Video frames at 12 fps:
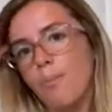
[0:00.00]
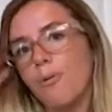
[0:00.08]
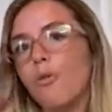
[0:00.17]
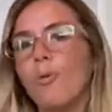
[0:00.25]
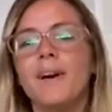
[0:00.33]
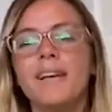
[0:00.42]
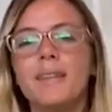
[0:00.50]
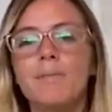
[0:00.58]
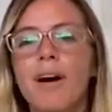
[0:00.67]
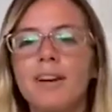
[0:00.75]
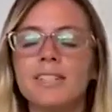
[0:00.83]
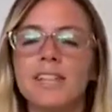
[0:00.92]
Before we get the
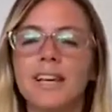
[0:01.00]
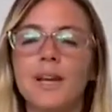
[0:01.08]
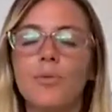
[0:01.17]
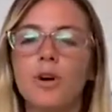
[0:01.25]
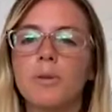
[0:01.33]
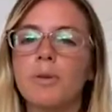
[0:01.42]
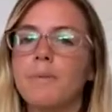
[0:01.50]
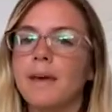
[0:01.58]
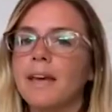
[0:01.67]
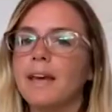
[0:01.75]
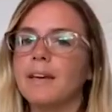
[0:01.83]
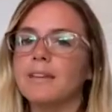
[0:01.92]
Moxa lit, we're gonna be
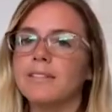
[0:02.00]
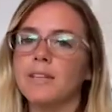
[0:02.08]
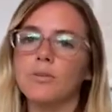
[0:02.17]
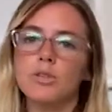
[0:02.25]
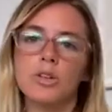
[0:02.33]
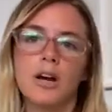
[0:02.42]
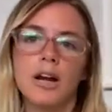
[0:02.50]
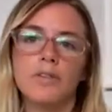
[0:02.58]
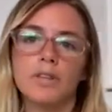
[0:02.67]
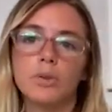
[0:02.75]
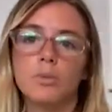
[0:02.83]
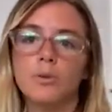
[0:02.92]
making an extinguisher out
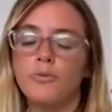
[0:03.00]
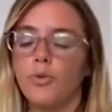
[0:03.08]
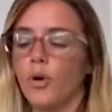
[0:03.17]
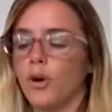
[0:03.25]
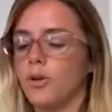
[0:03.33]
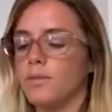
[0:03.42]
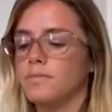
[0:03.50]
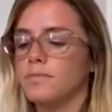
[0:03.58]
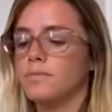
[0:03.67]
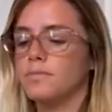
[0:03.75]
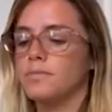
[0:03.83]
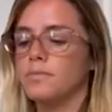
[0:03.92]
of aluminum foil.
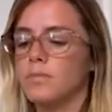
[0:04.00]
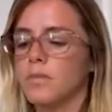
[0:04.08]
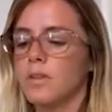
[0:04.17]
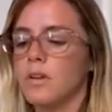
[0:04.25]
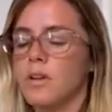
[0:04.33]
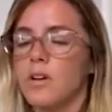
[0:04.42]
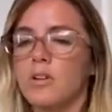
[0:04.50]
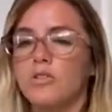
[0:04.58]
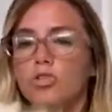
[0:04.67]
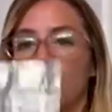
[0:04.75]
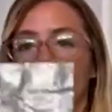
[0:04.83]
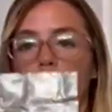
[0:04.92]

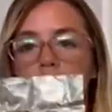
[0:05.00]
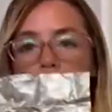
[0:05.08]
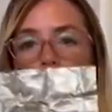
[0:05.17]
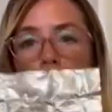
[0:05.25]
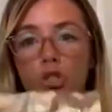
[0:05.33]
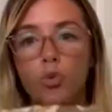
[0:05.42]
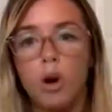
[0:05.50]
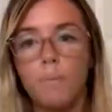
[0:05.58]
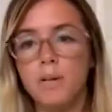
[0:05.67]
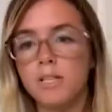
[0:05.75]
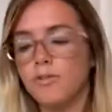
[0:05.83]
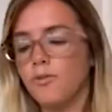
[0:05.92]
So first, get a
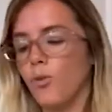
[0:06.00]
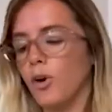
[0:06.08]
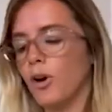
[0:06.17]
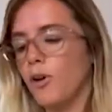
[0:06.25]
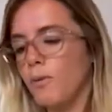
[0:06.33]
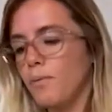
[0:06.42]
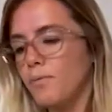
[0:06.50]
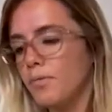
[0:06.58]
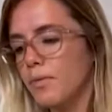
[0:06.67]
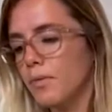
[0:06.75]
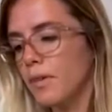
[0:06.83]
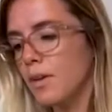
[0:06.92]
square piece of foil
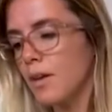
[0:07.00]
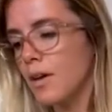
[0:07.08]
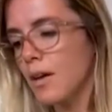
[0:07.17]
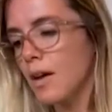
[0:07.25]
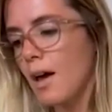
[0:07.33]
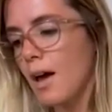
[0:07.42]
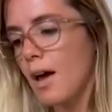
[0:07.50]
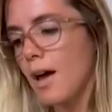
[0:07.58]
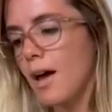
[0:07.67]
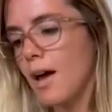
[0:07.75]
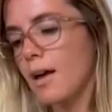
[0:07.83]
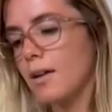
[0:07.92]

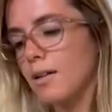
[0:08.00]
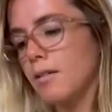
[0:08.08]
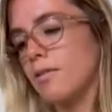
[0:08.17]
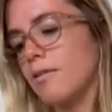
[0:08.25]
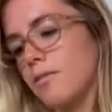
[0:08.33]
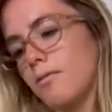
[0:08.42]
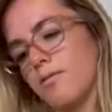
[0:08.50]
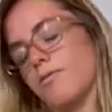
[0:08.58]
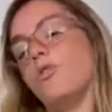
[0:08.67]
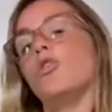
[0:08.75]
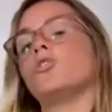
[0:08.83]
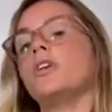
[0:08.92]
and
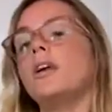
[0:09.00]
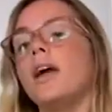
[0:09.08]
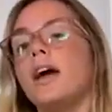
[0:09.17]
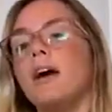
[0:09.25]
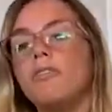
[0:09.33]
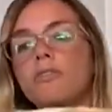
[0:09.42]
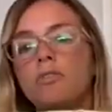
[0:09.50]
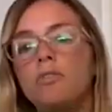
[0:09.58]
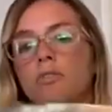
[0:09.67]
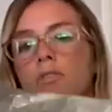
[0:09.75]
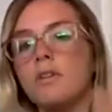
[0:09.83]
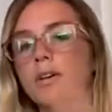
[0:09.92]
fold it in half
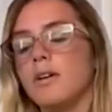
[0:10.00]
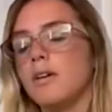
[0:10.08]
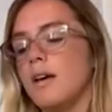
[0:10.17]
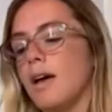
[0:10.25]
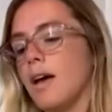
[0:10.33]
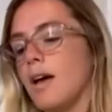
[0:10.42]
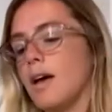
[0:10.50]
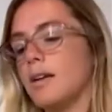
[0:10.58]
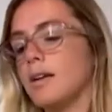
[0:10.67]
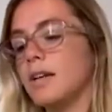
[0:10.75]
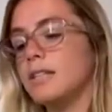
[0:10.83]
and